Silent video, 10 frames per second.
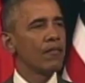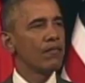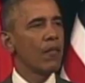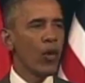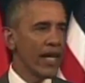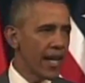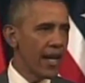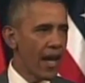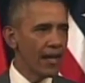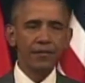But we
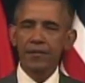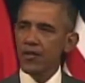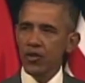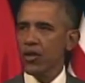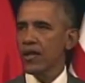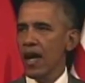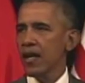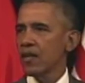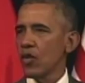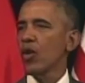cannot and should not
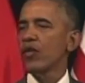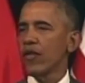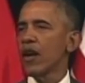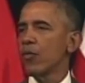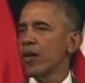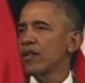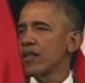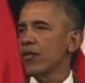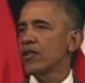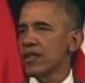ignore the very real
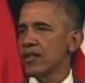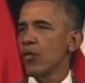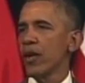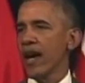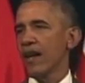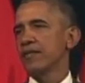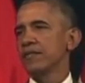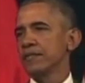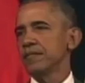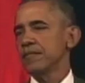differences that we have
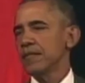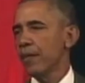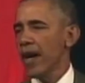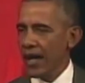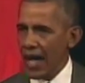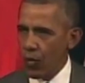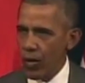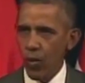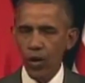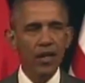about how we
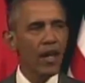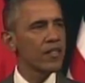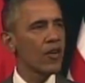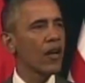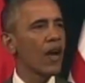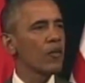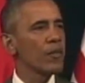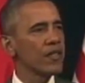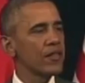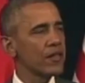organize our
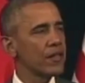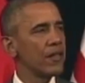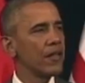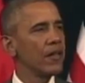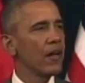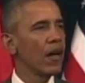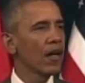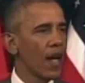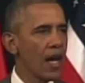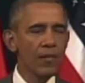governments, our
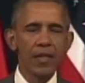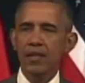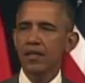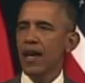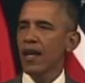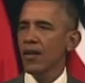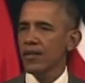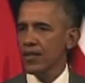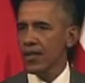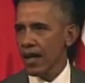economies, and our
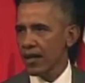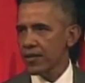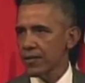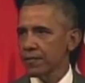societies.